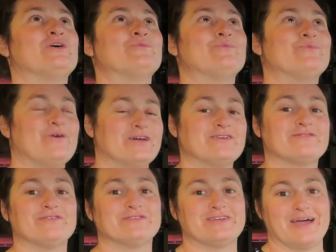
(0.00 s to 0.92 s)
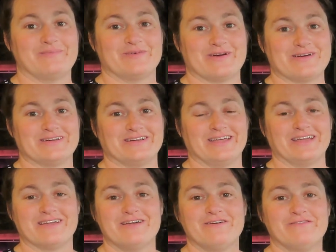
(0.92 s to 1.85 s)
a wonderful time
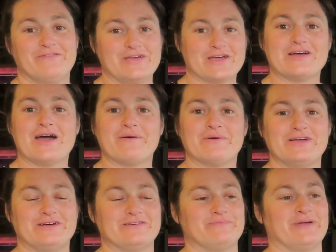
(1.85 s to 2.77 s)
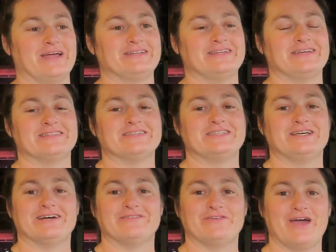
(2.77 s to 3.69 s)
gardening. Figure out what you're planting this
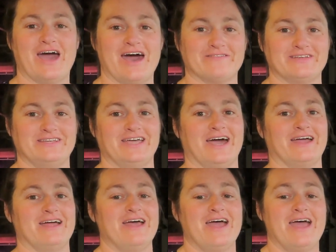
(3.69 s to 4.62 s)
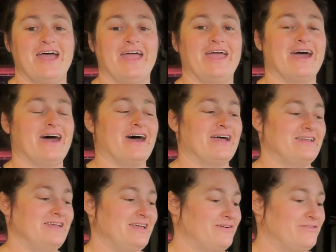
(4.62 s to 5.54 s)
year if you haven't yet,
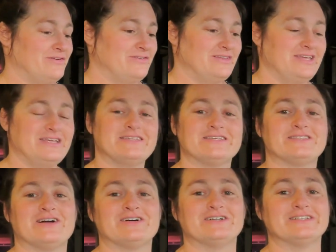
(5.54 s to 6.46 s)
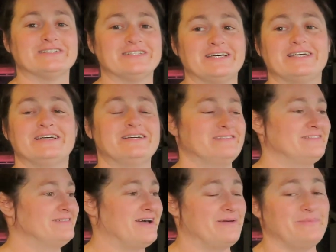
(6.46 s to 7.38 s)
and if you need to start early,
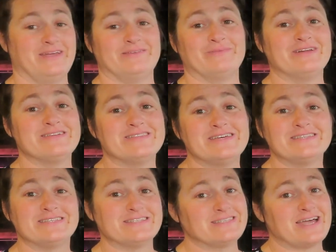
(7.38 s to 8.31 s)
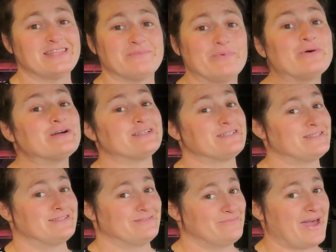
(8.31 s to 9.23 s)
I mean, one of these inside the porch
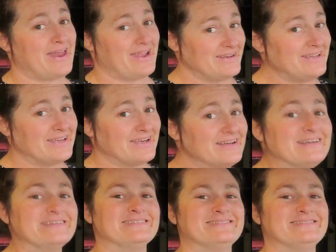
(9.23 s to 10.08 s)
isn't a bad idea.